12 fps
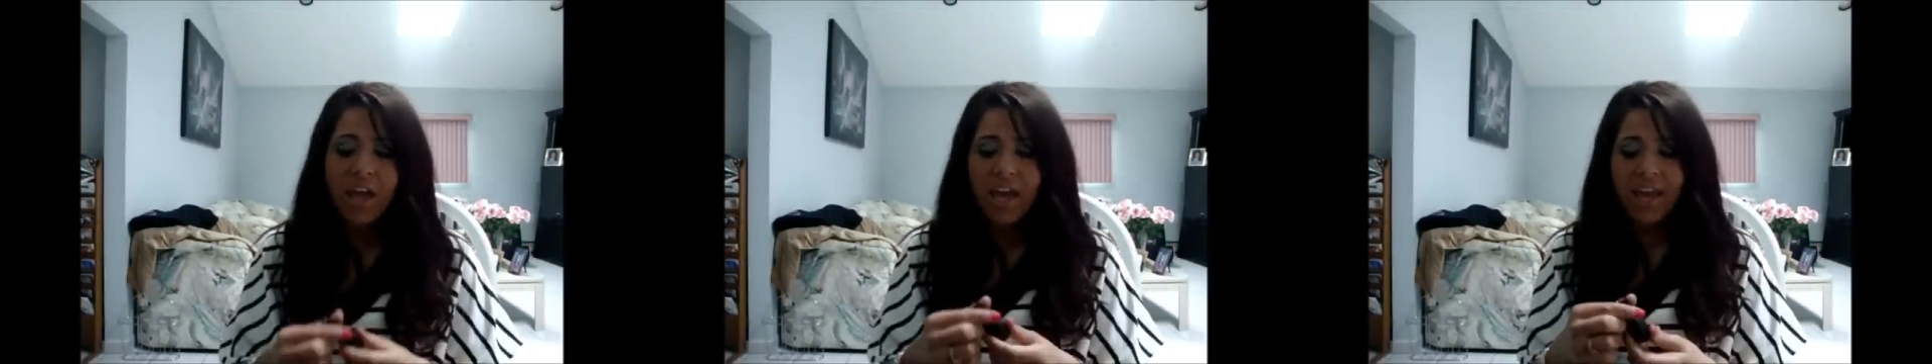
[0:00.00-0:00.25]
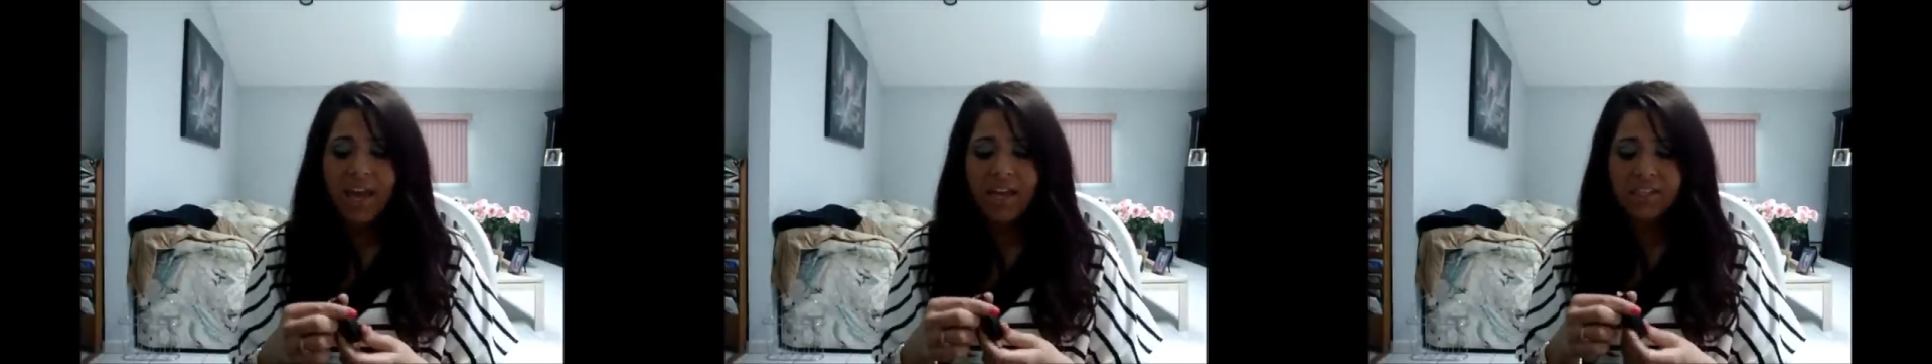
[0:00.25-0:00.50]

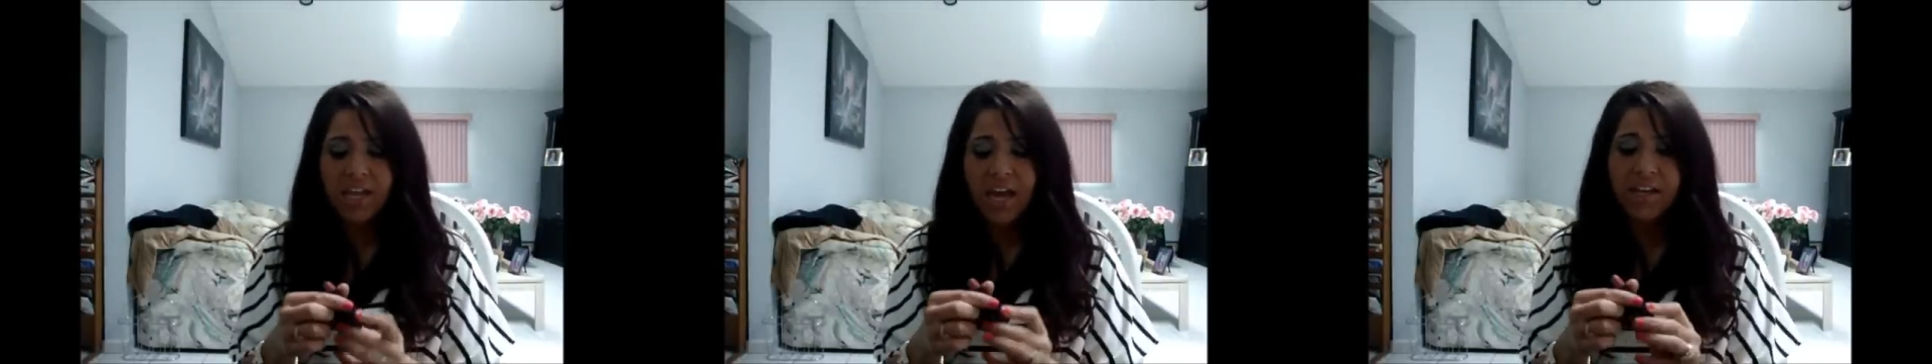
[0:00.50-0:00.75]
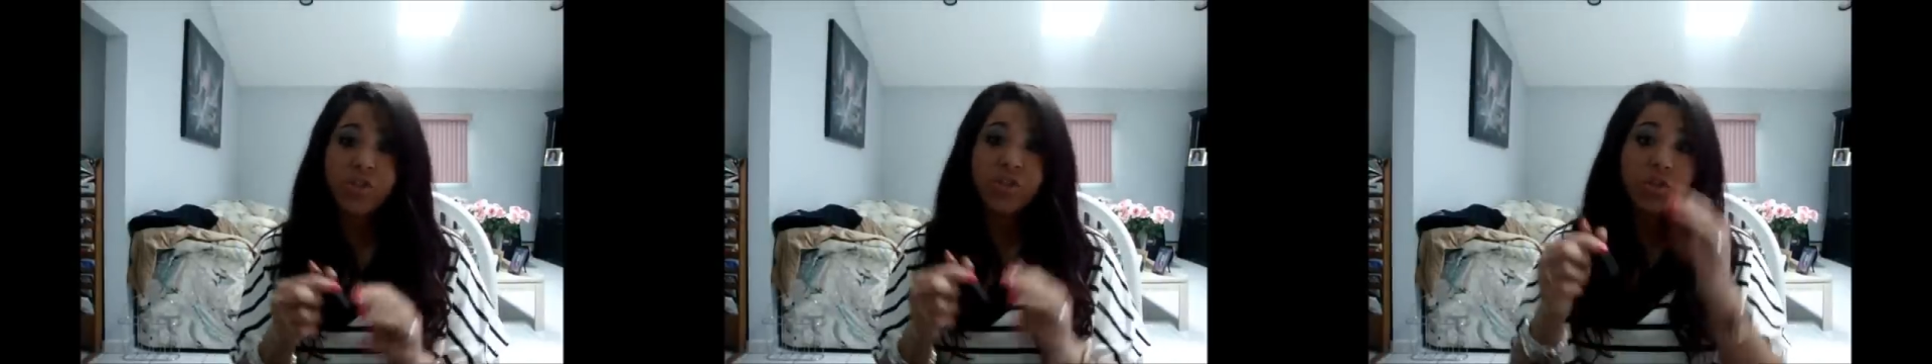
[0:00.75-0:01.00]
and
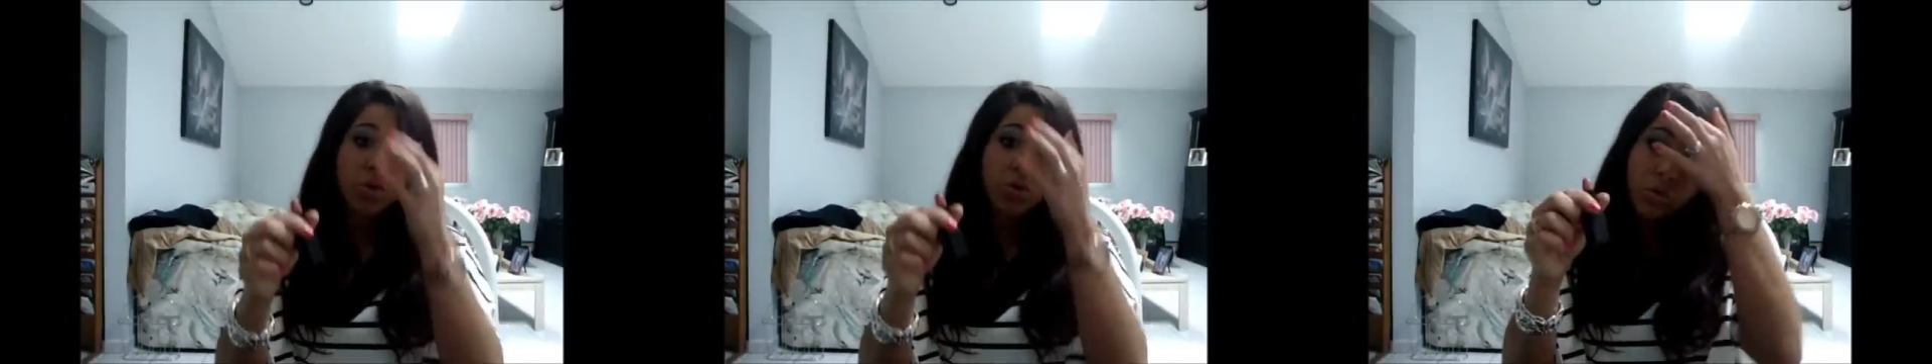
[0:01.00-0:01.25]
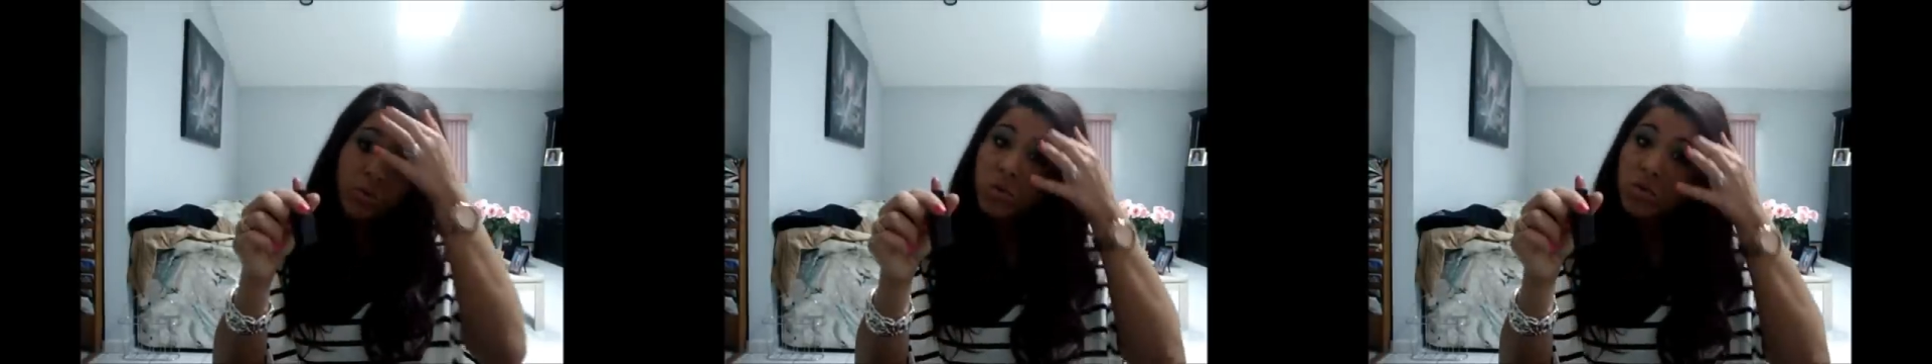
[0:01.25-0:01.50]
I
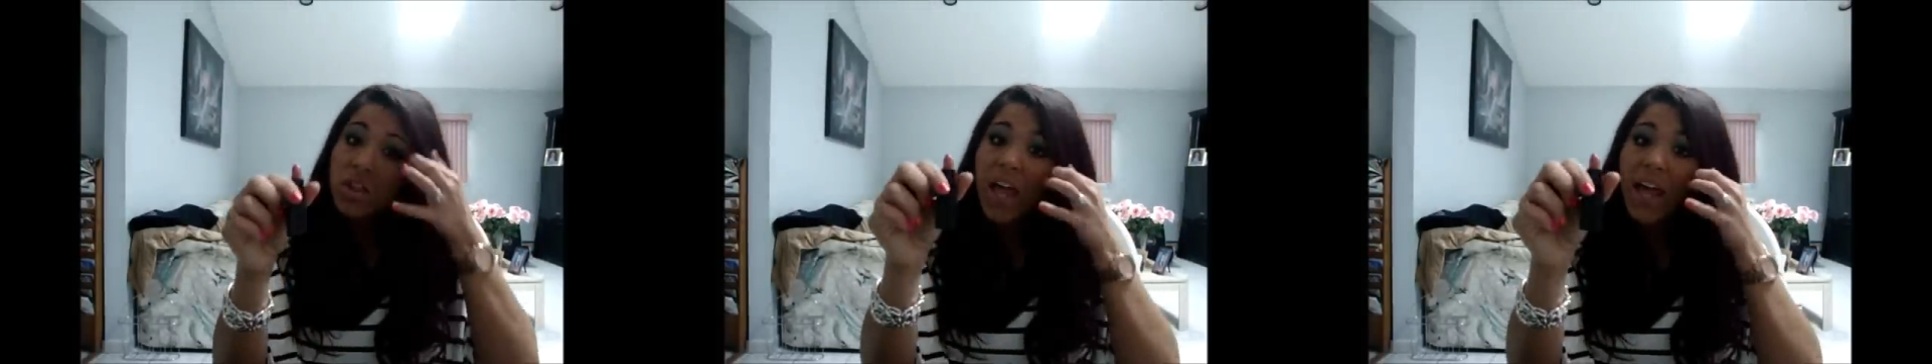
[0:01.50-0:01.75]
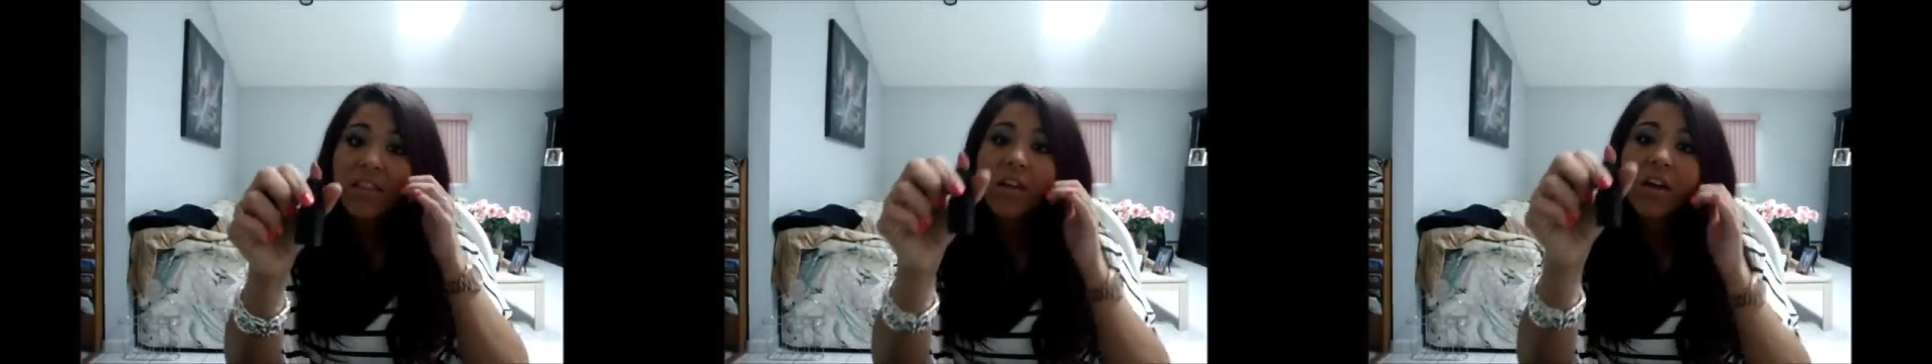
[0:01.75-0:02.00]
do
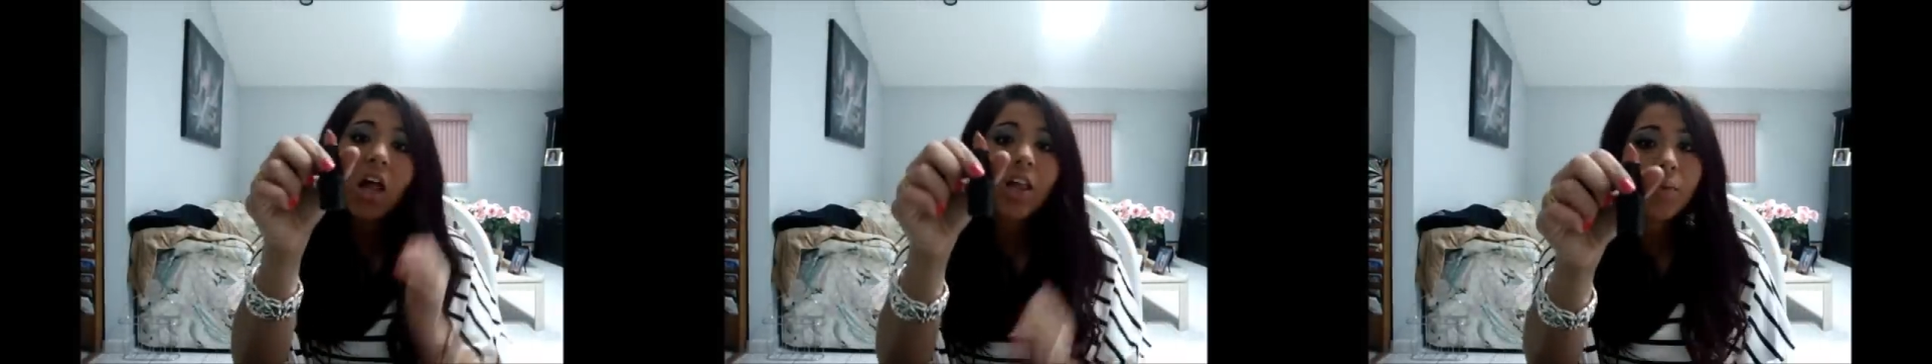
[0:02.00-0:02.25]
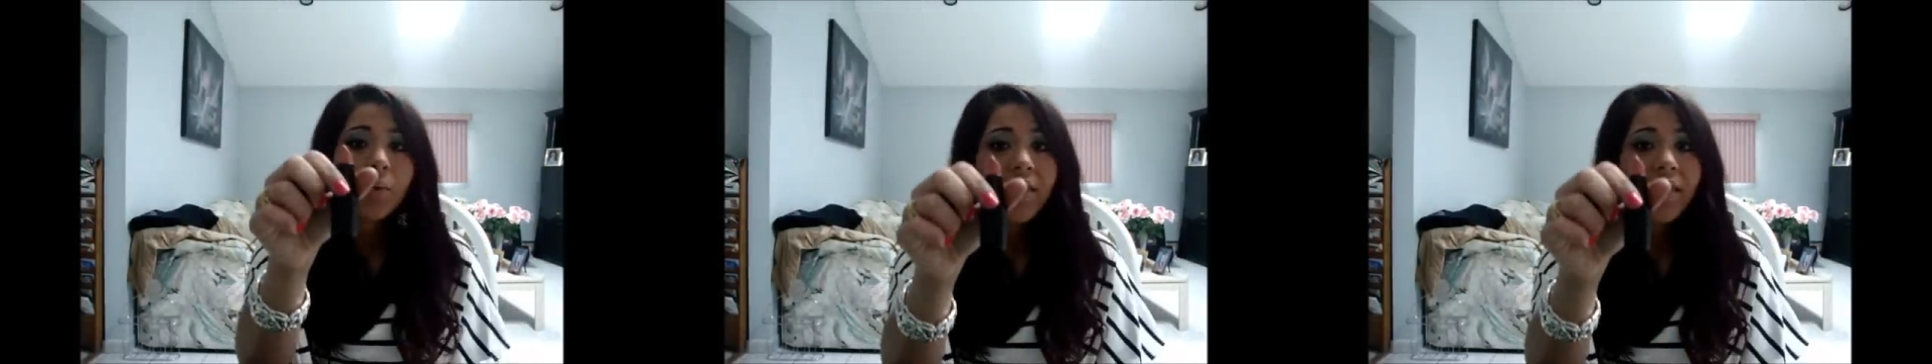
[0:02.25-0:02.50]
like the
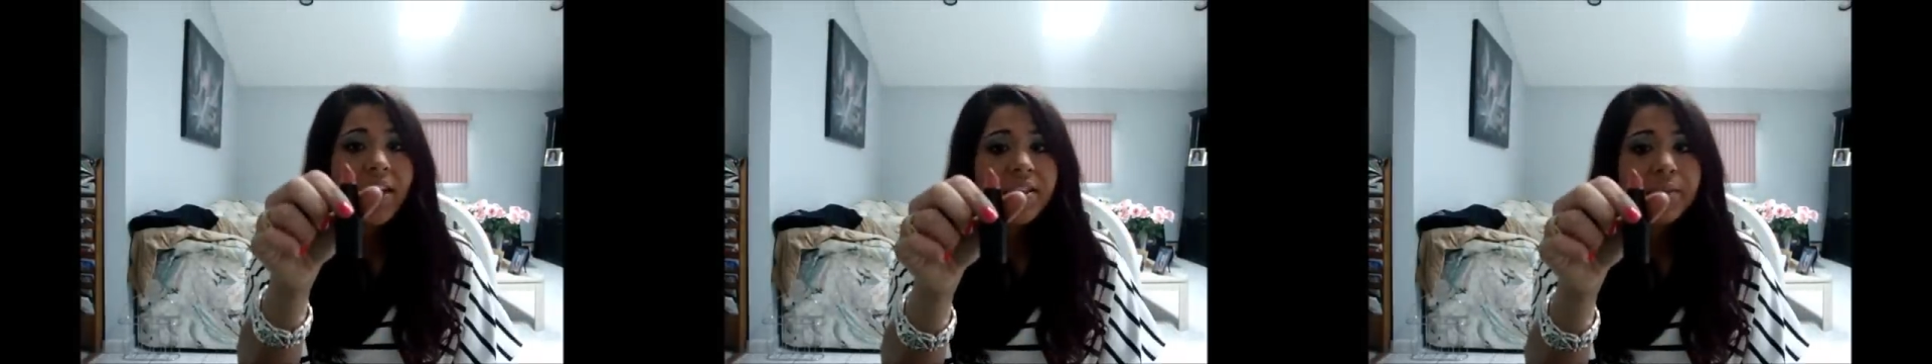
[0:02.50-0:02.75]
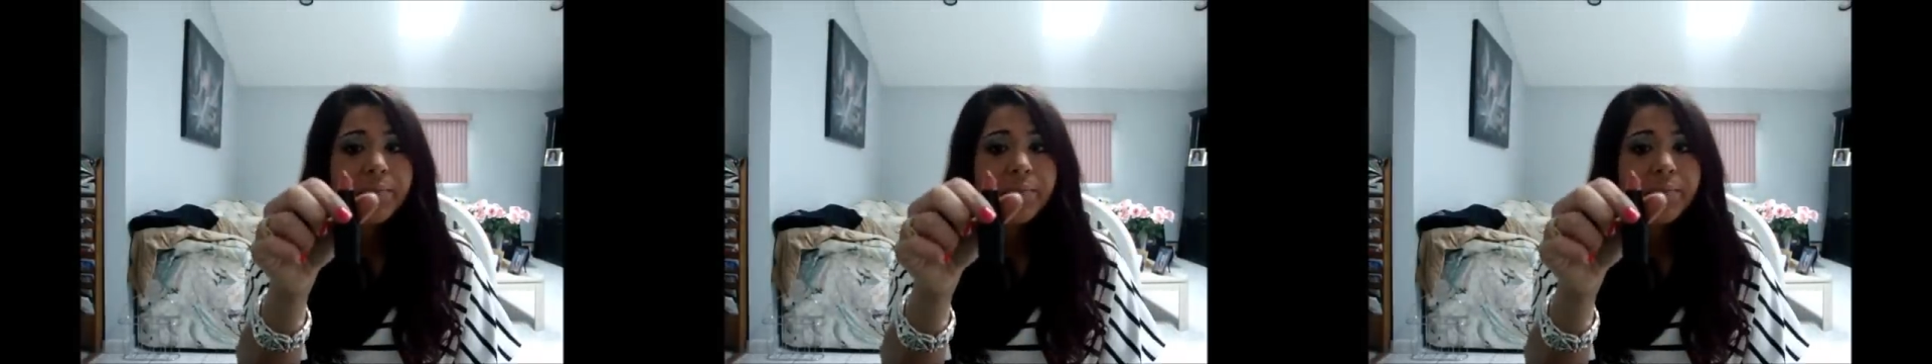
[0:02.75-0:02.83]
color with this,